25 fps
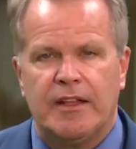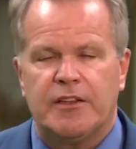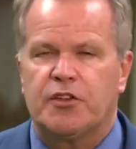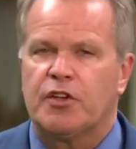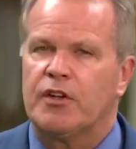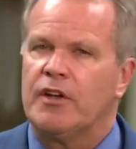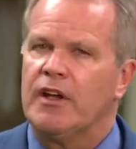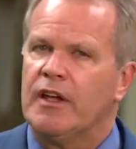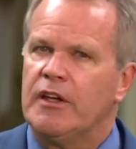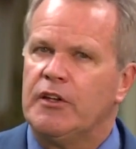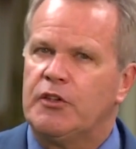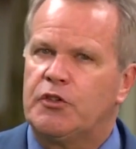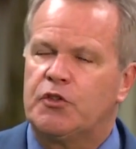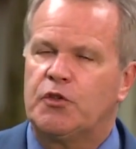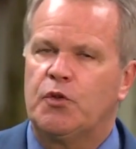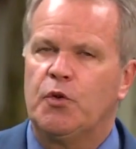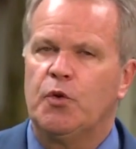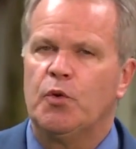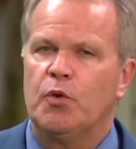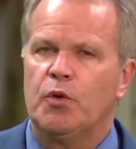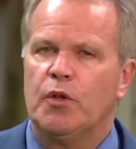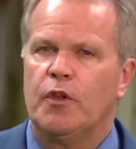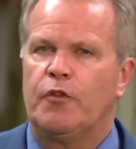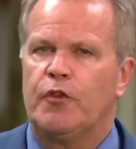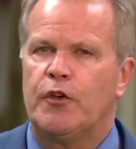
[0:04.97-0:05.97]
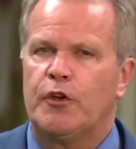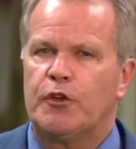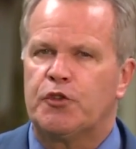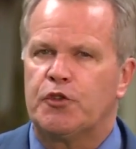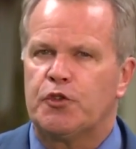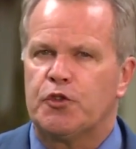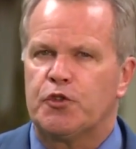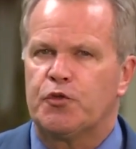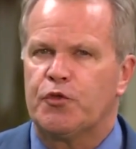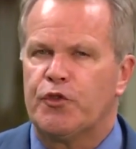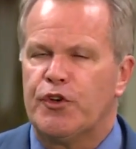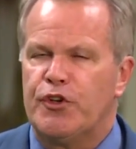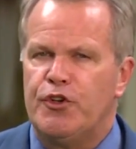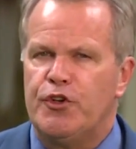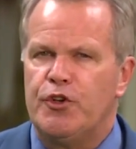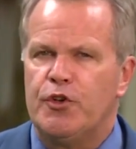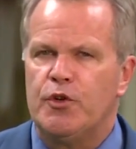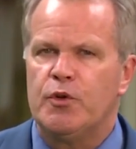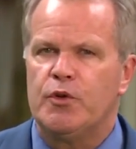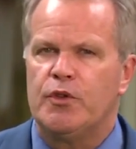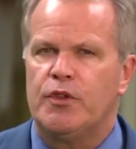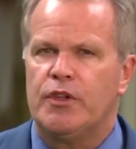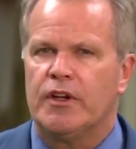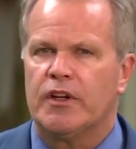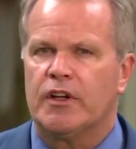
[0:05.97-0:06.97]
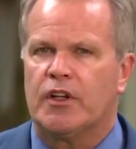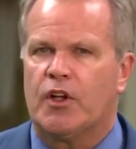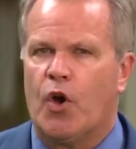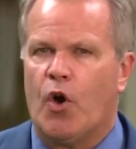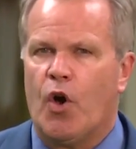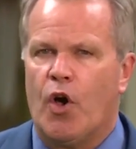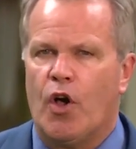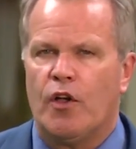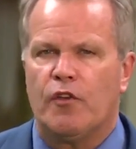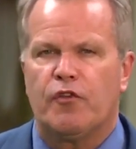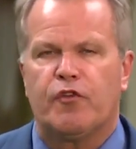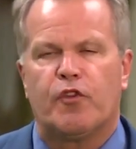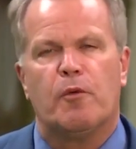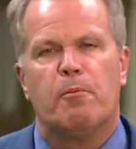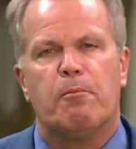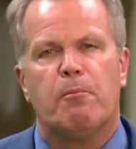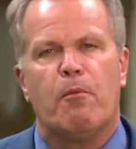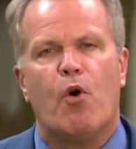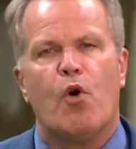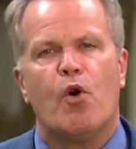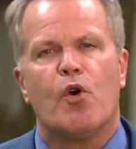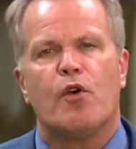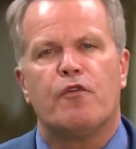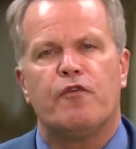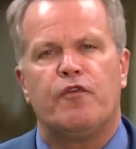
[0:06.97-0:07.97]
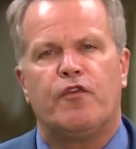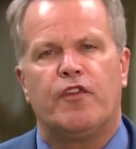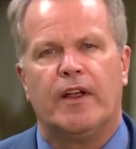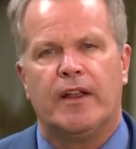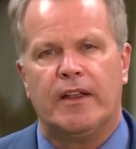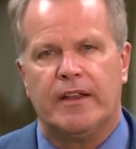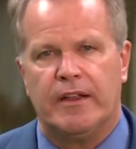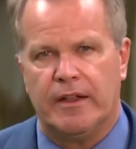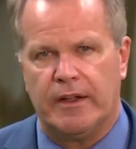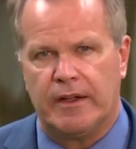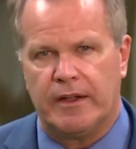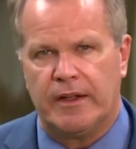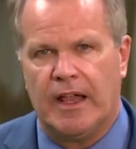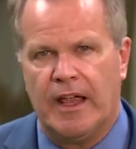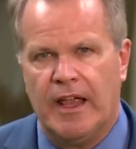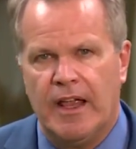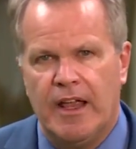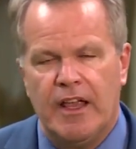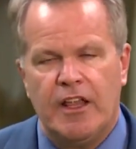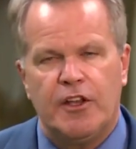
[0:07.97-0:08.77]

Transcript: Today, school officials renewed their call for more funding